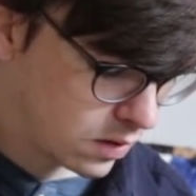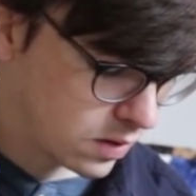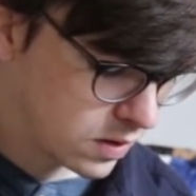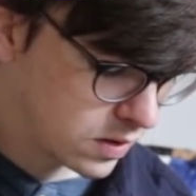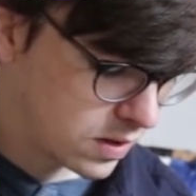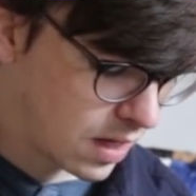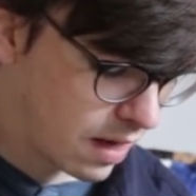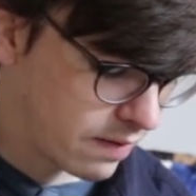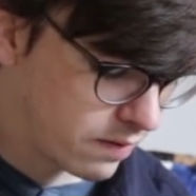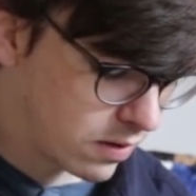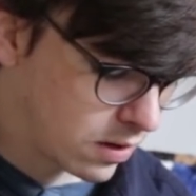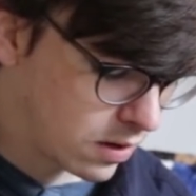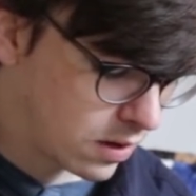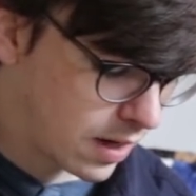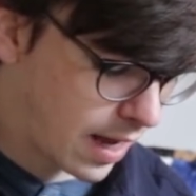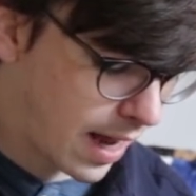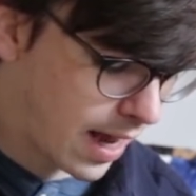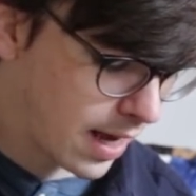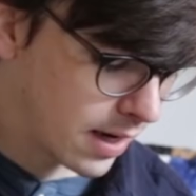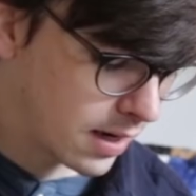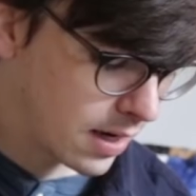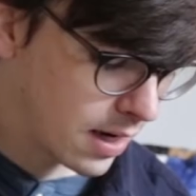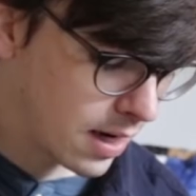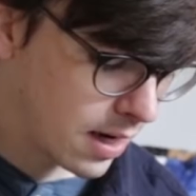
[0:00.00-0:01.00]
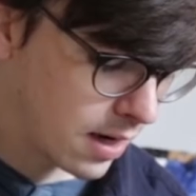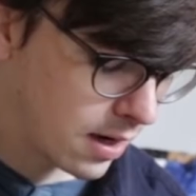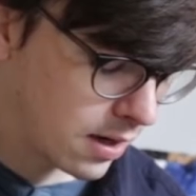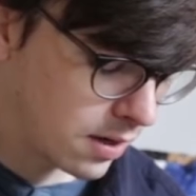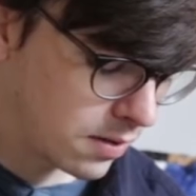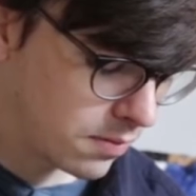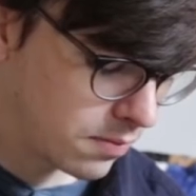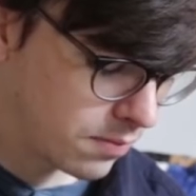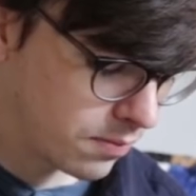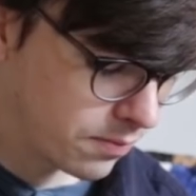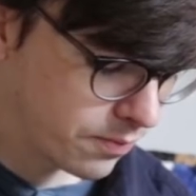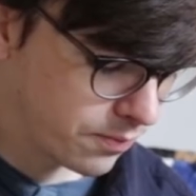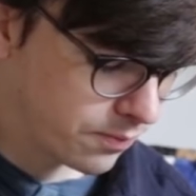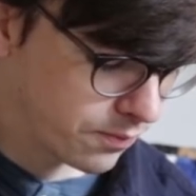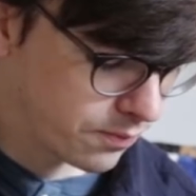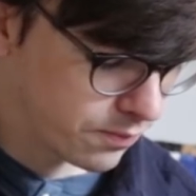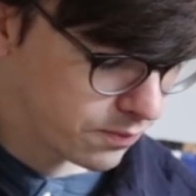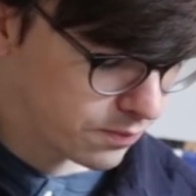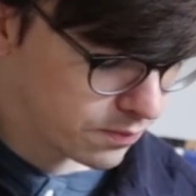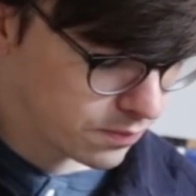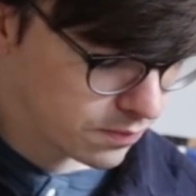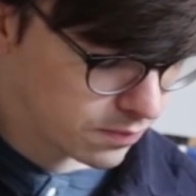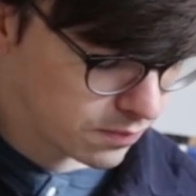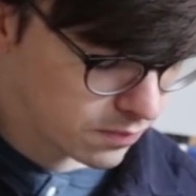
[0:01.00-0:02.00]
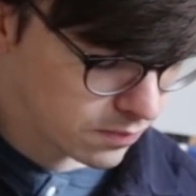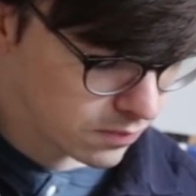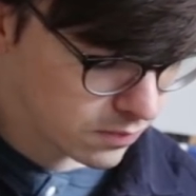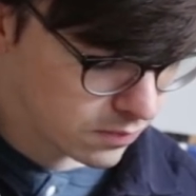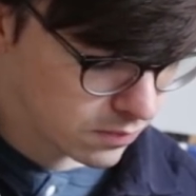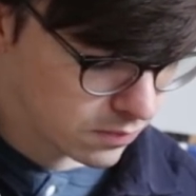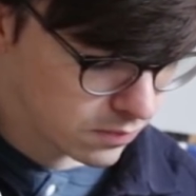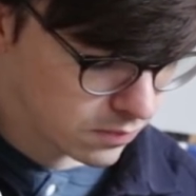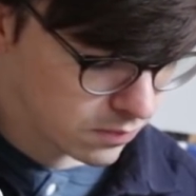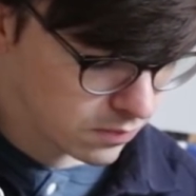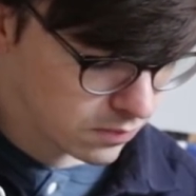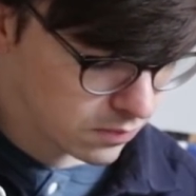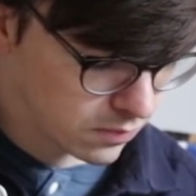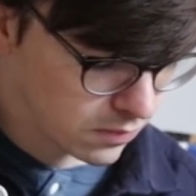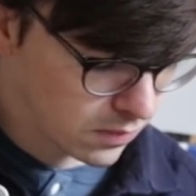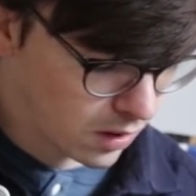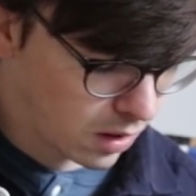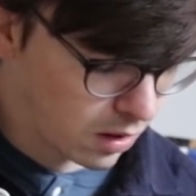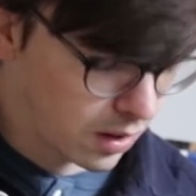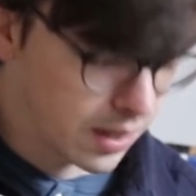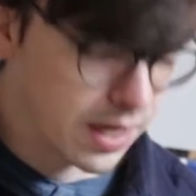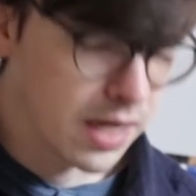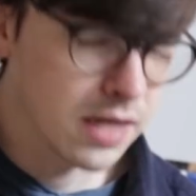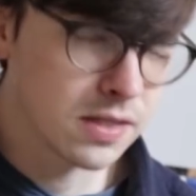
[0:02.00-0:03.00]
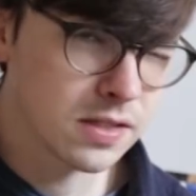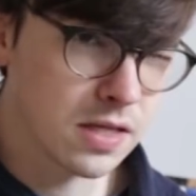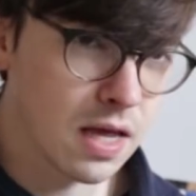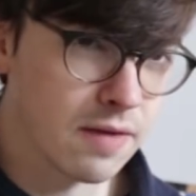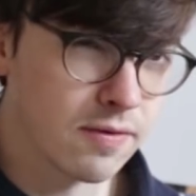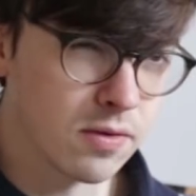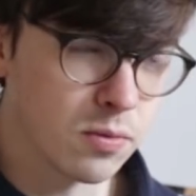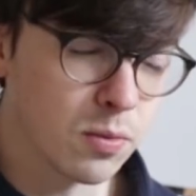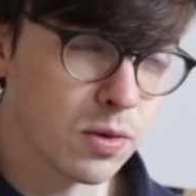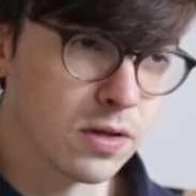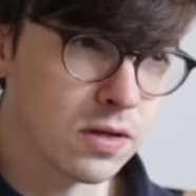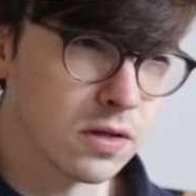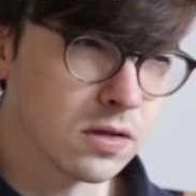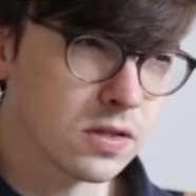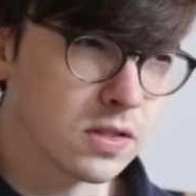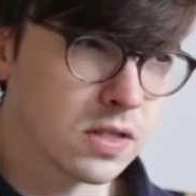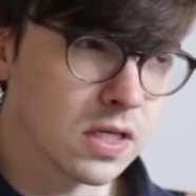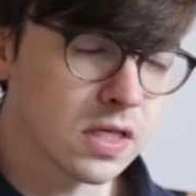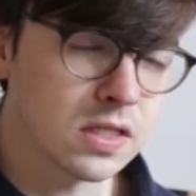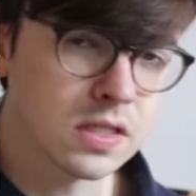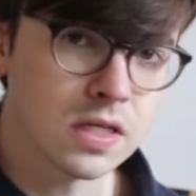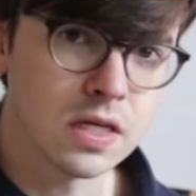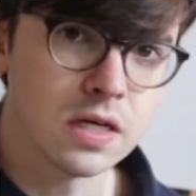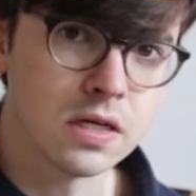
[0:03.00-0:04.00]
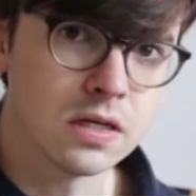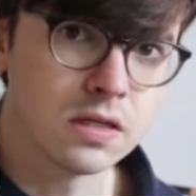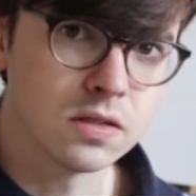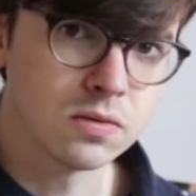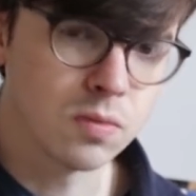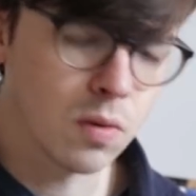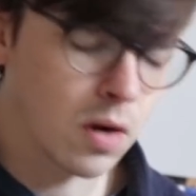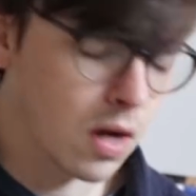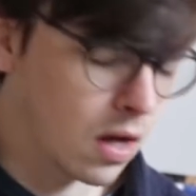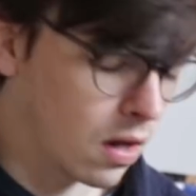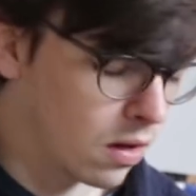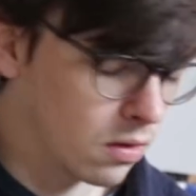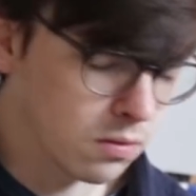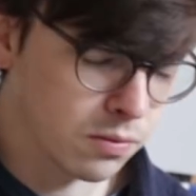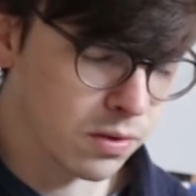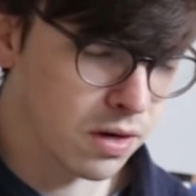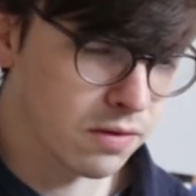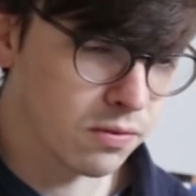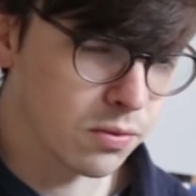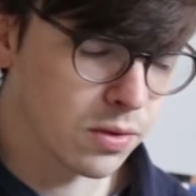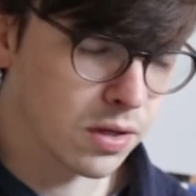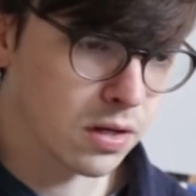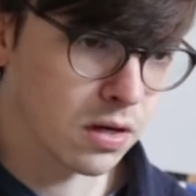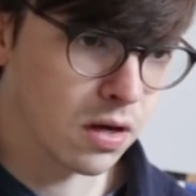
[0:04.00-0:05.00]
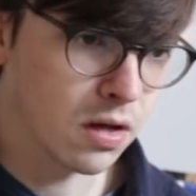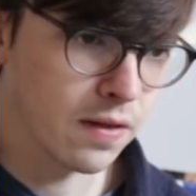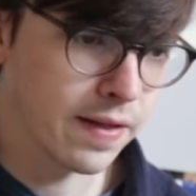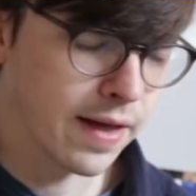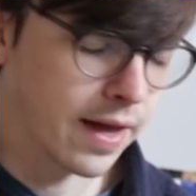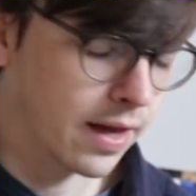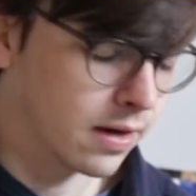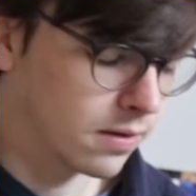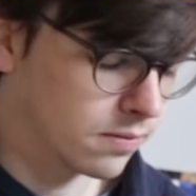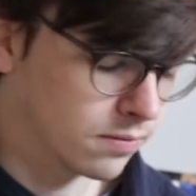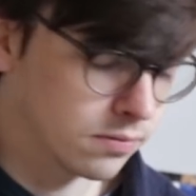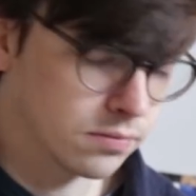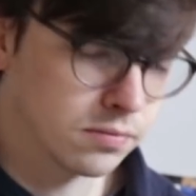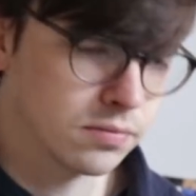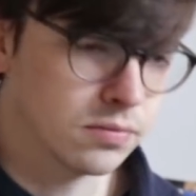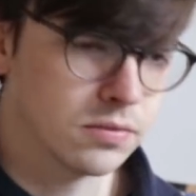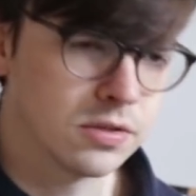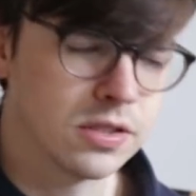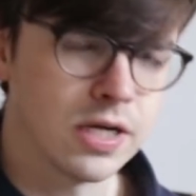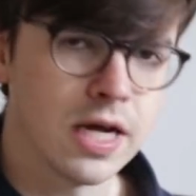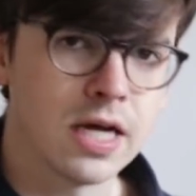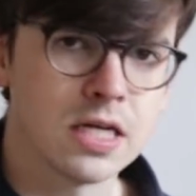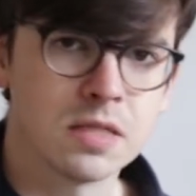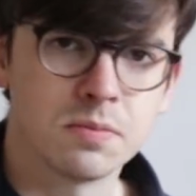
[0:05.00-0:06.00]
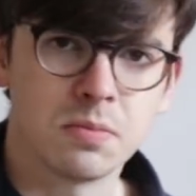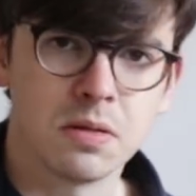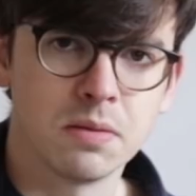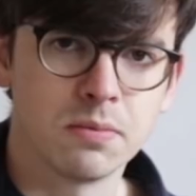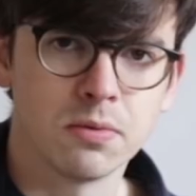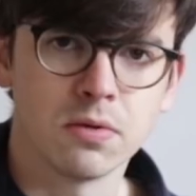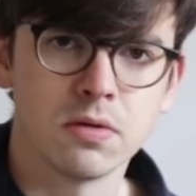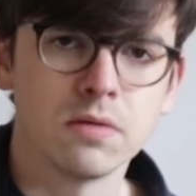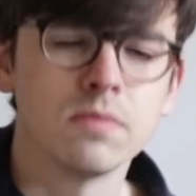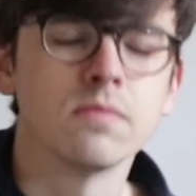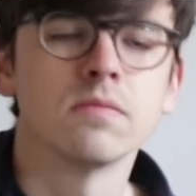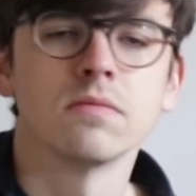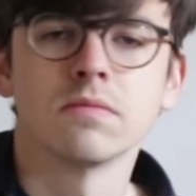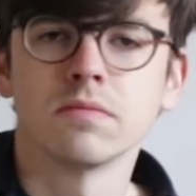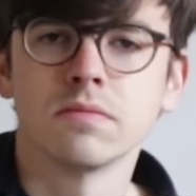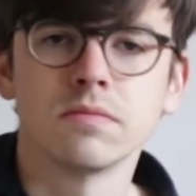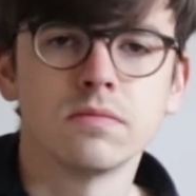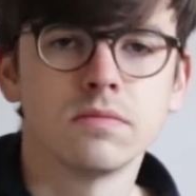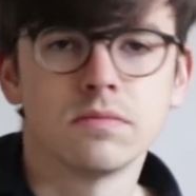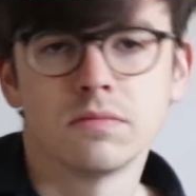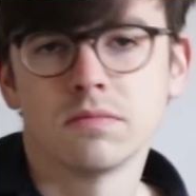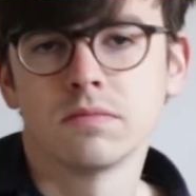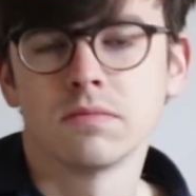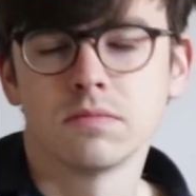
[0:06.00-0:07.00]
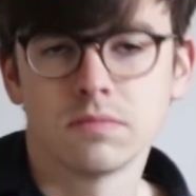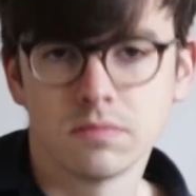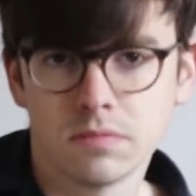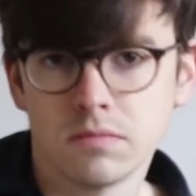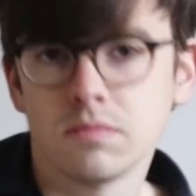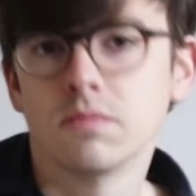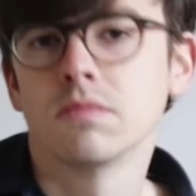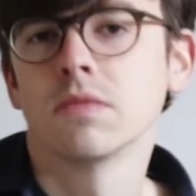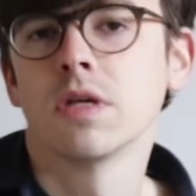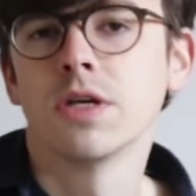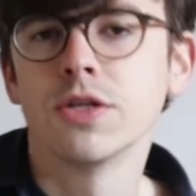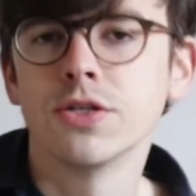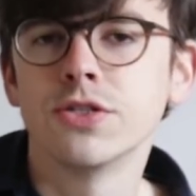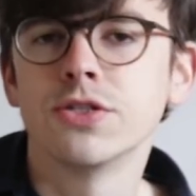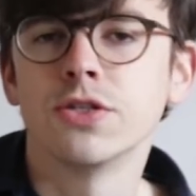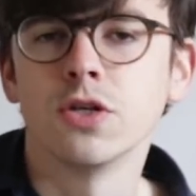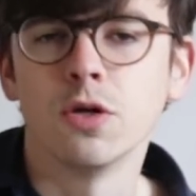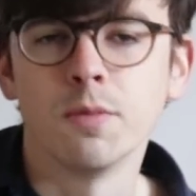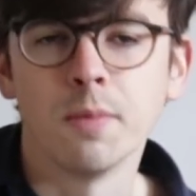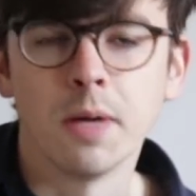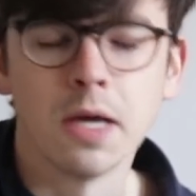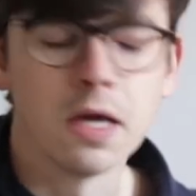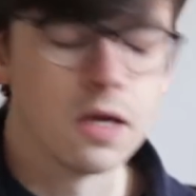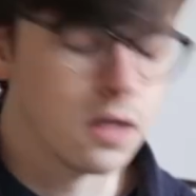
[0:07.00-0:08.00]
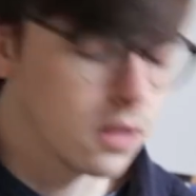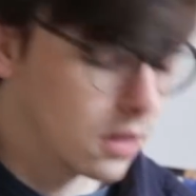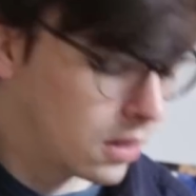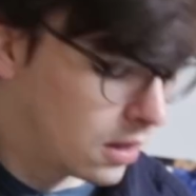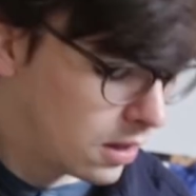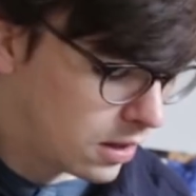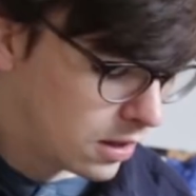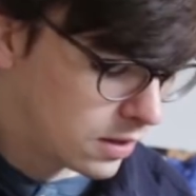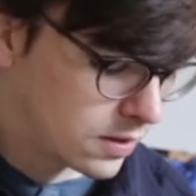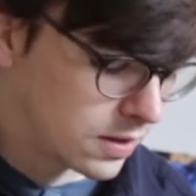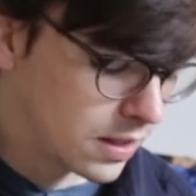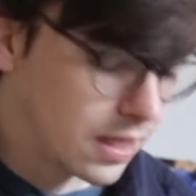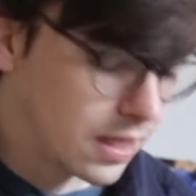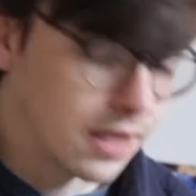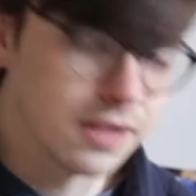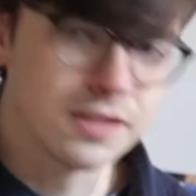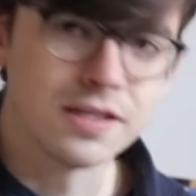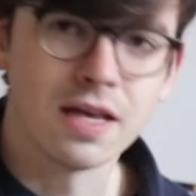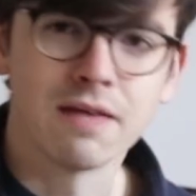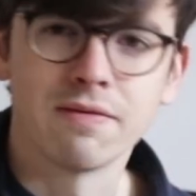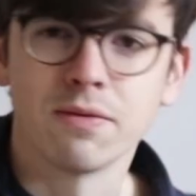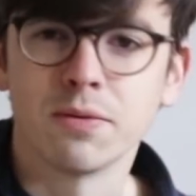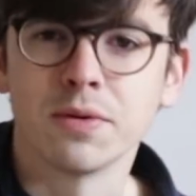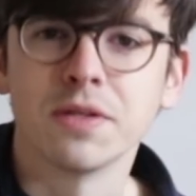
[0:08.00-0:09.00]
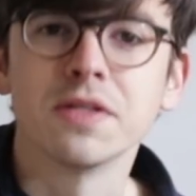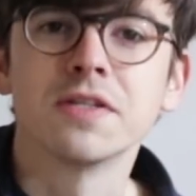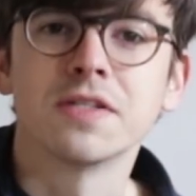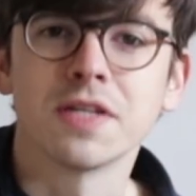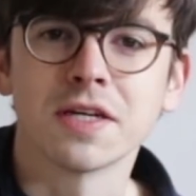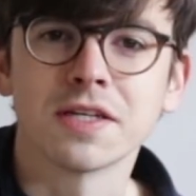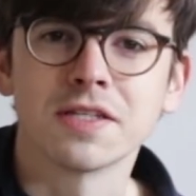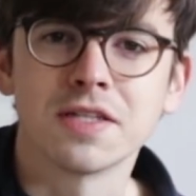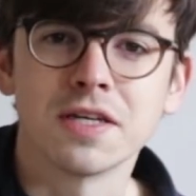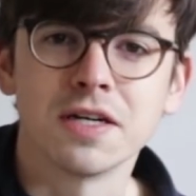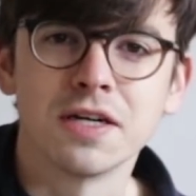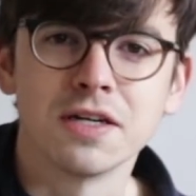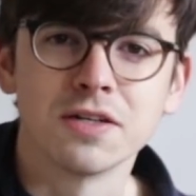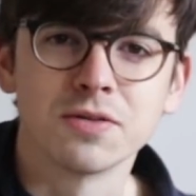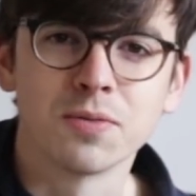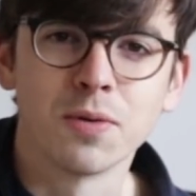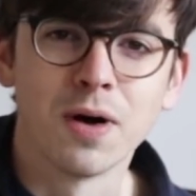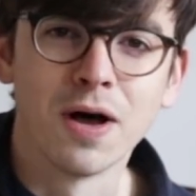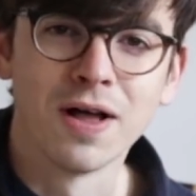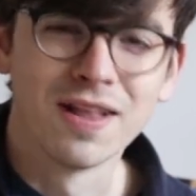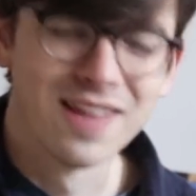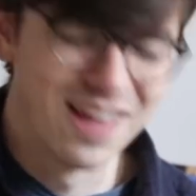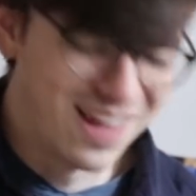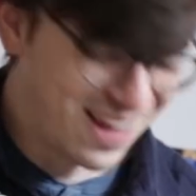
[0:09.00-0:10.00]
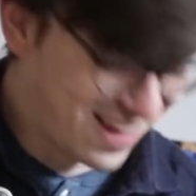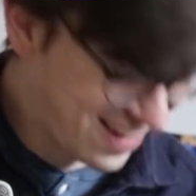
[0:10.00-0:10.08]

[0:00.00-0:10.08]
7, add 9, or an A7 with a 6 in it as well, whatever we call that. Jazz people, sue me. It's an A7 with a 6 in it as well.